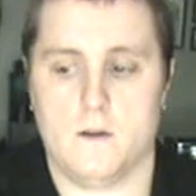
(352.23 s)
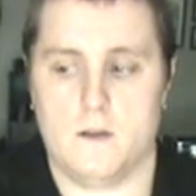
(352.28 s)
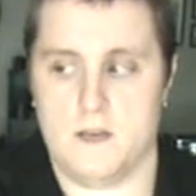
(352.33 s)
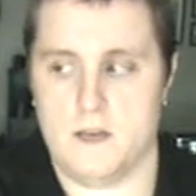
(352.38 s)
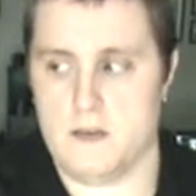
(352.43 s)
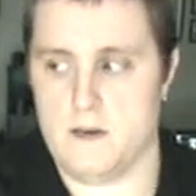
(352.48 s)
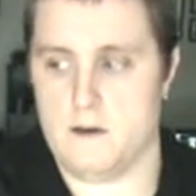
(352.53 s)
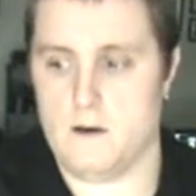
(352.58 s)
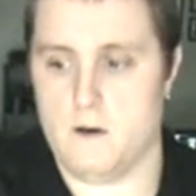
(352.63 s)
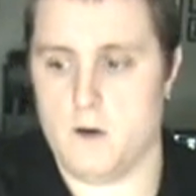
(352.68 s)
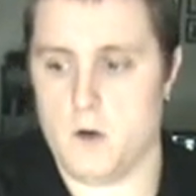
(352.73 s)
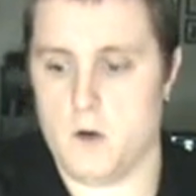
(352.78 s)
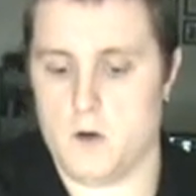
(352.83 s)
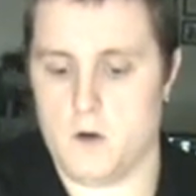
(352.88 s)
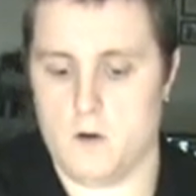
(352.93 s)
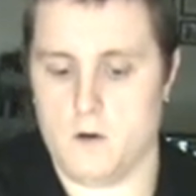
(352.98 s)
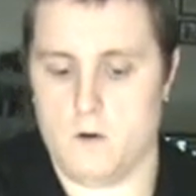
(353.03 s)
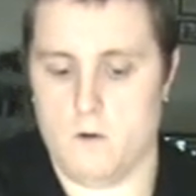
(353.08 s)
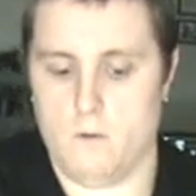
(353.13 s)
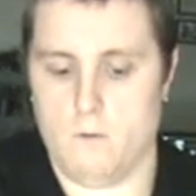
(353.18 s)
the
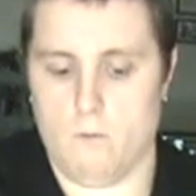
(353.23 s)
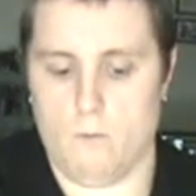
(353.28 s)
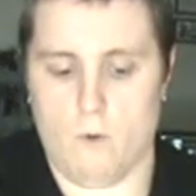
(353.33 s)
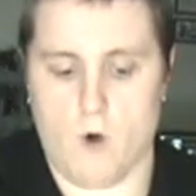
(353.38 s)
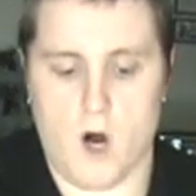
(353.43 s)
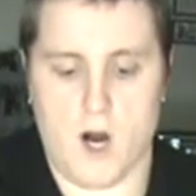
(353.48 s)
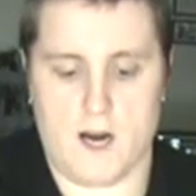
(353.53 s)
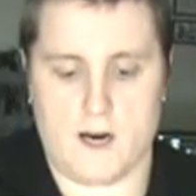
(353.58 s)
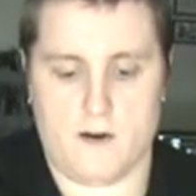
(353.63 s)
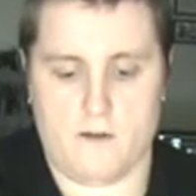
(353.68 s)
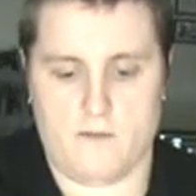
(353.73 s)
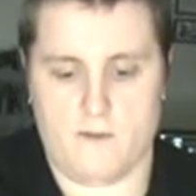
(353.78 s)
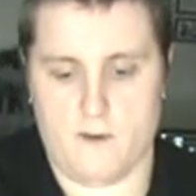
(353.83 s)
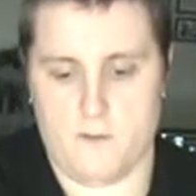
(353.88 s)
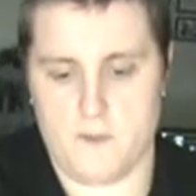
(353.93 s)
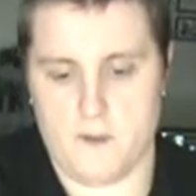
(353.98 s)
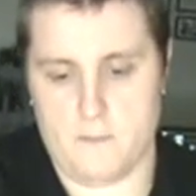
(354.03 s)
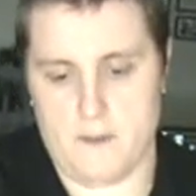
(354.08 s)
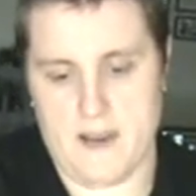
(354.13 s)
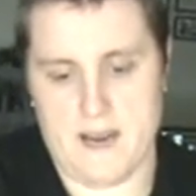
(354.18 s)
walk
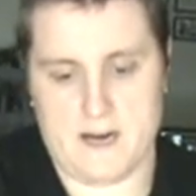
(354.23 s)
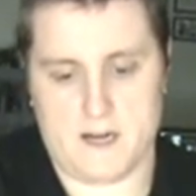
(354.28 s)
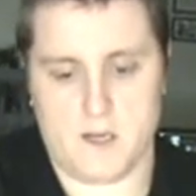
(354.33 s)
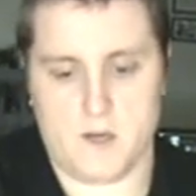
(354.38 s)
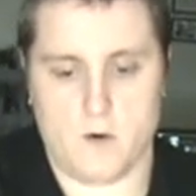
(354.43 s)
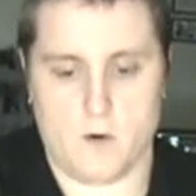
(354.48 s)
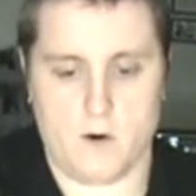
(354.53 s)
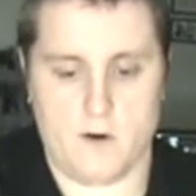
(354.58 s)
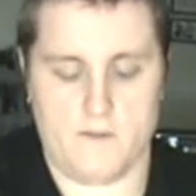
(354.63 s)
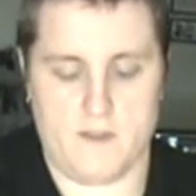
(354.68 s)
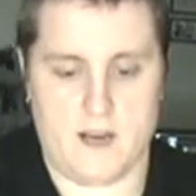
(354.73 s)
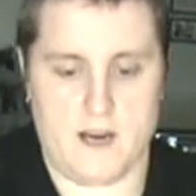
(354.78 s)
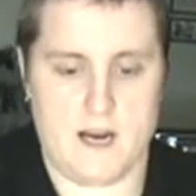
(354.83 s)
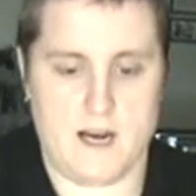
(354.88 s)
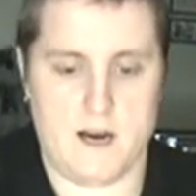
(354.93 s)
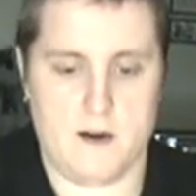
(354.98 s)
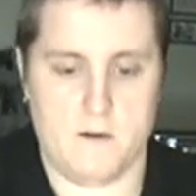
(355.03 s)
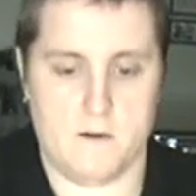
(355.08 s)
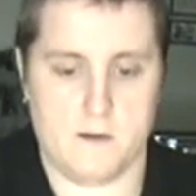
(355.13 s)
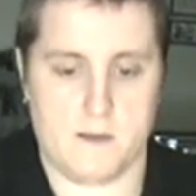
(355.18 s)
from the back door of the
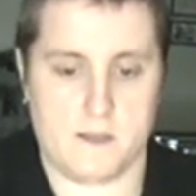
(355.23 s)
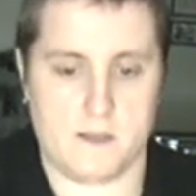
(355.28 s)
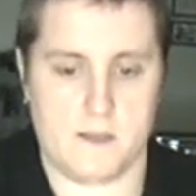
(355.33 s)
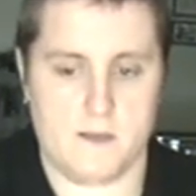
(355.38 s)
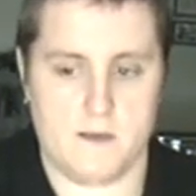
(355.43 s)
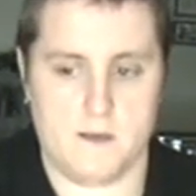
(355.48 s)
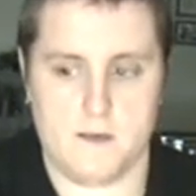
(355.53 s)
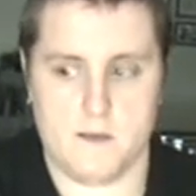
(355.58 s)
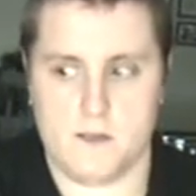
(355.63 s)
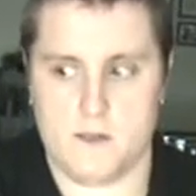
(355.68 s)
house